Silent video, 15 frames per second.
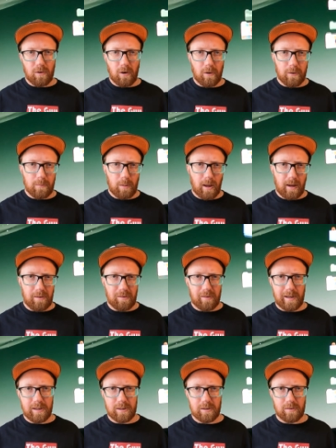you've got your
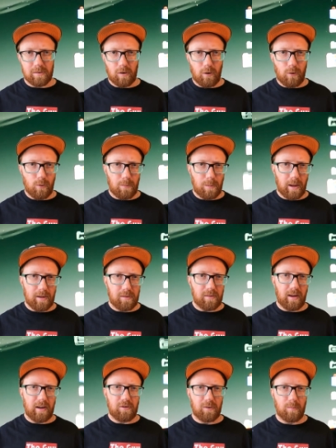PlayStation 2 or
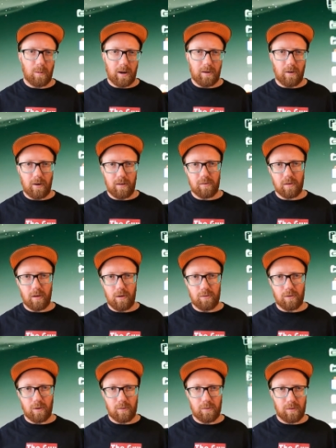PlayStation 1
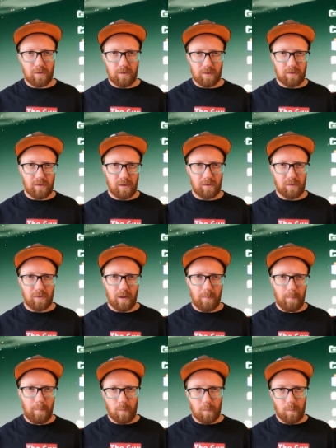ISOs onto the system,